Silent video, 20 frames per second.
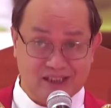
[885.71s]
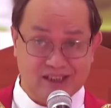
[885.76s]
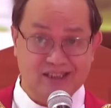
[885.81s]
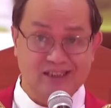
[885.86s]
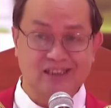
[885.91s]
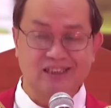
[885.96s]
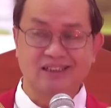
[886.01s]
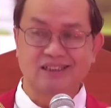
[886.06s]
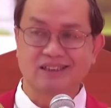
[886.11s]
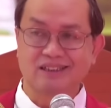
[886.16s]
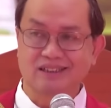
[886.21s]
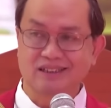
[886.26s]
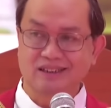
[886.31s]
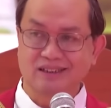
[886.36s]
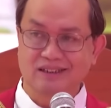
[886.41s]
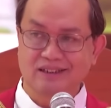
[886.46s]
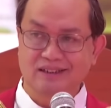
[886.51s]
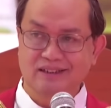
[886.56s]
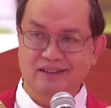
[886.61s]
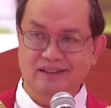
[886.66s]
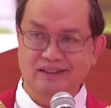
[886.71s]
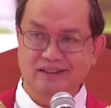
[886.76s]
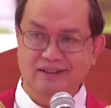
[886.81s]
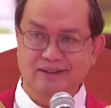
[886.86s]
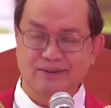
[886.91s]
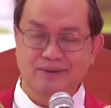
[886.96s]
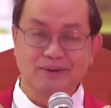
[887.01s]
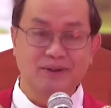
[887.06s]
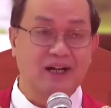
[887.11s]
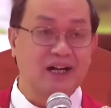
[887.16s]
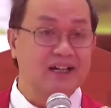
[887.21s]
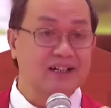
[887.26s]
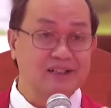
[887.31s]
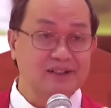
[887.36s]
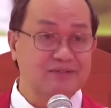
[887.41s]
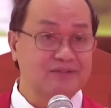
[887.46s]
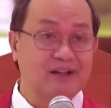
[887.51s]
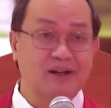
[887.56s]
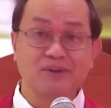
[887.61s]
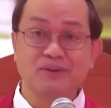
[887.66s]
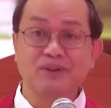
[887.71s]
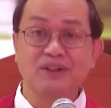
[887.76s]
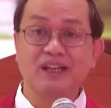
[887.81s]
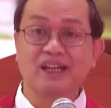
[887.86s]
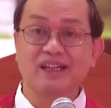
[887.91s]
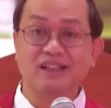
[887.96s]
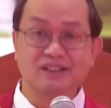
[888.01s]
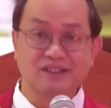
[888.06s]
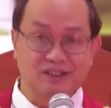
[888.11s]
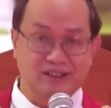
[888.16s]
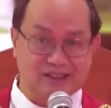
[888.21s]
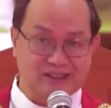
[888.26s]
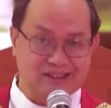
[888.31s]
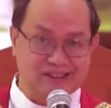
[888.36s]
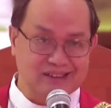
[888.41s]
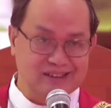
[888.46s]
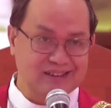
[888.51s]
church who are the foundation